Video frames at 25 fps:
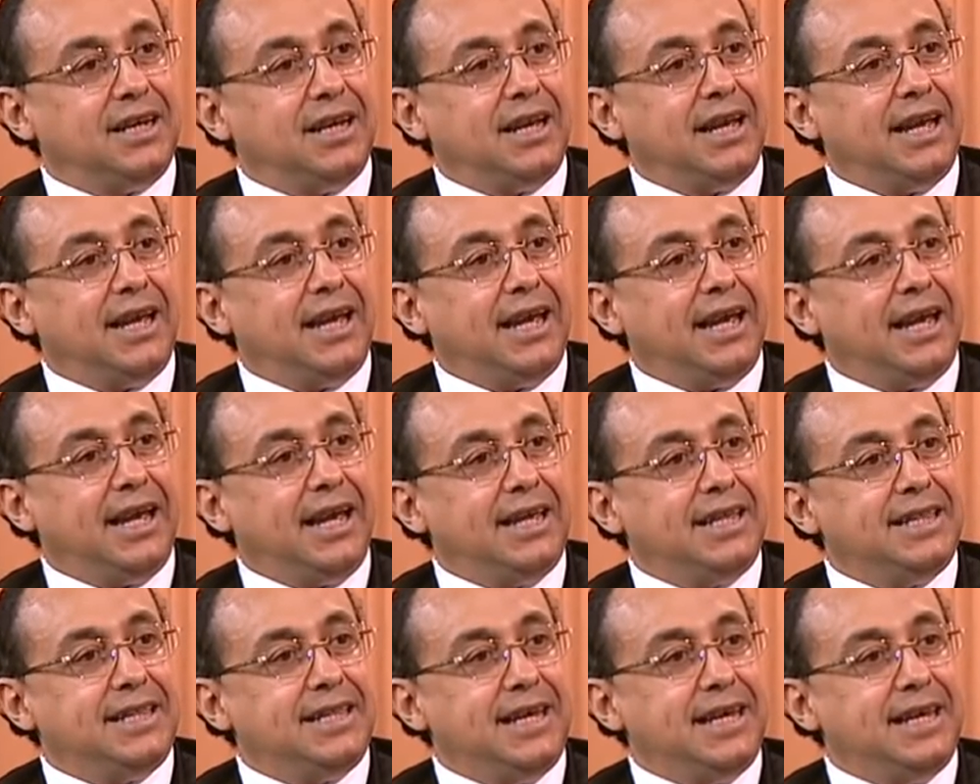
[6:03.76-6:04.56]

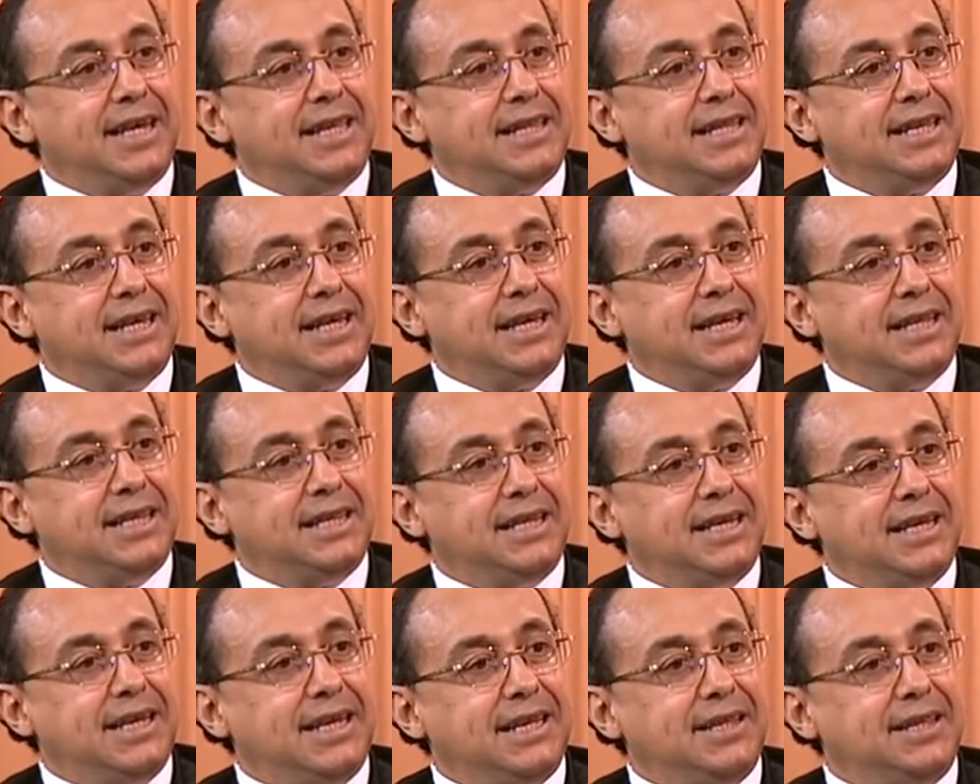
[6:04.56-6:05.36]

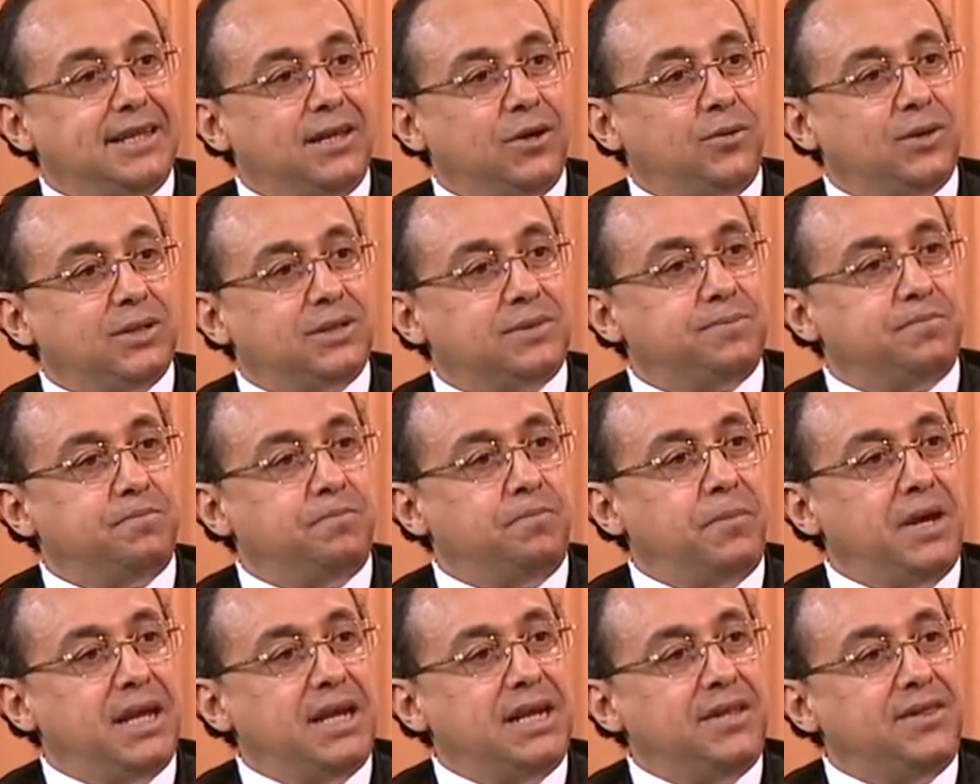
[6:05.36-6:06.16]
There was
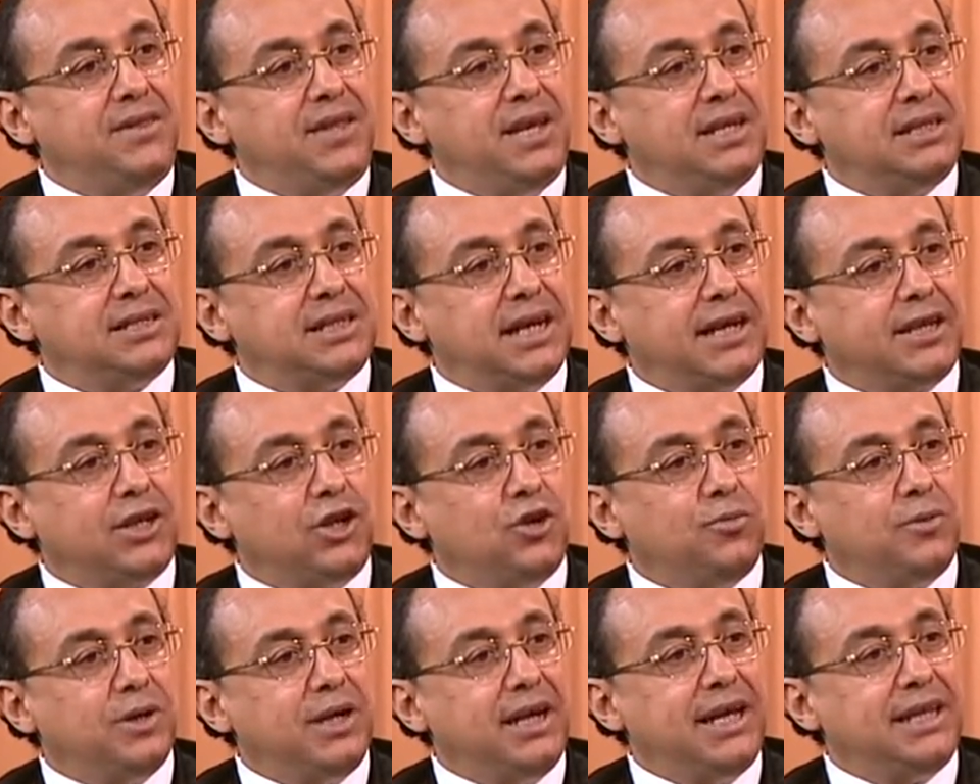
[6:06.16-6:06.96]
many things
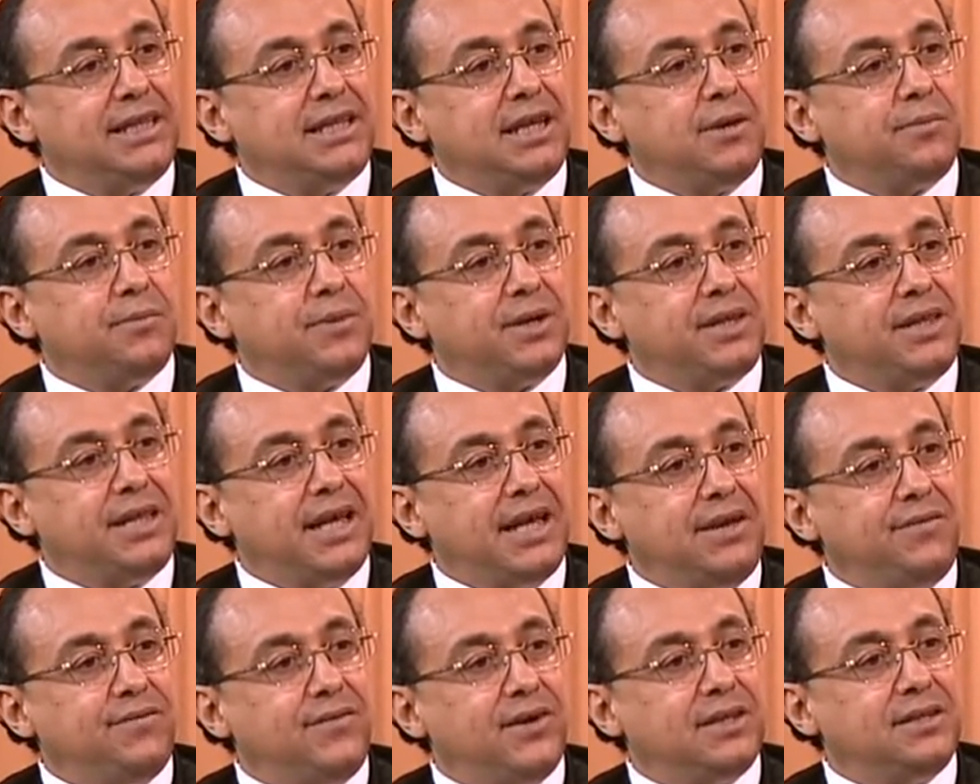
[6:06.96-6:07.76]
accumulating, but
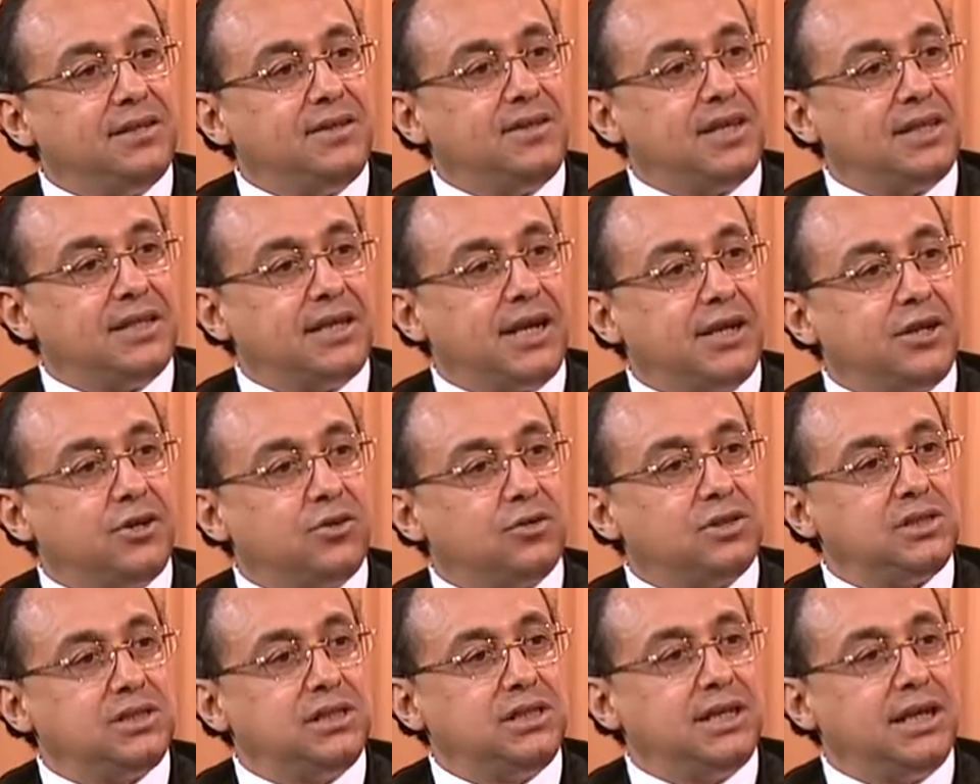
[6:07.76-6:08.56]
the event that I
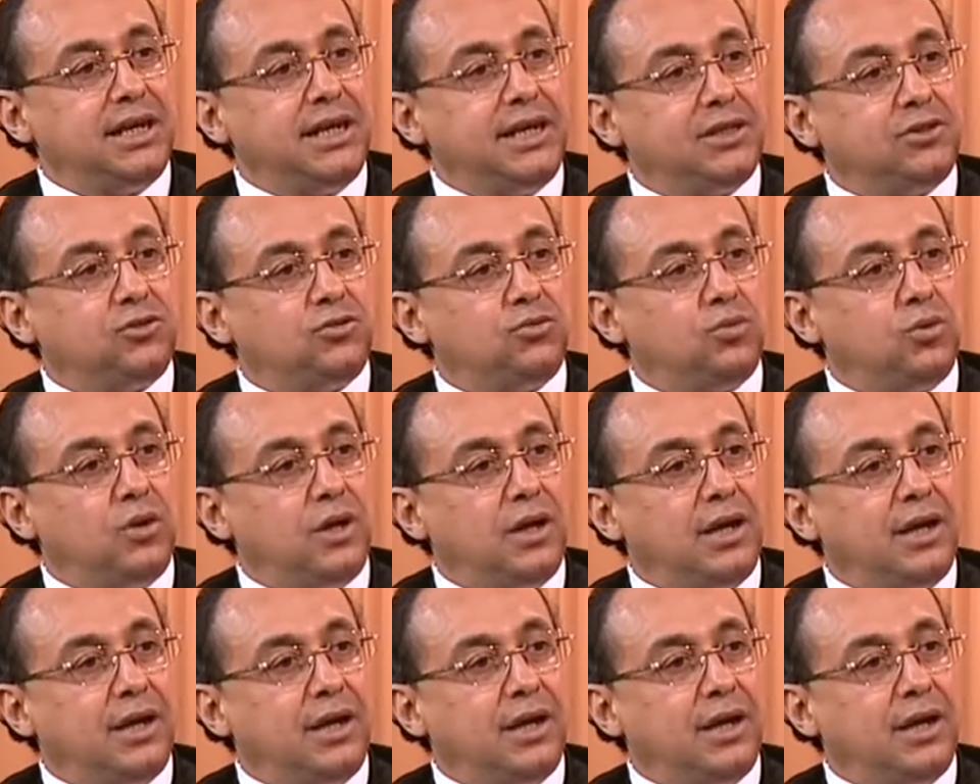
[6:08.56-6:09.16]
consider it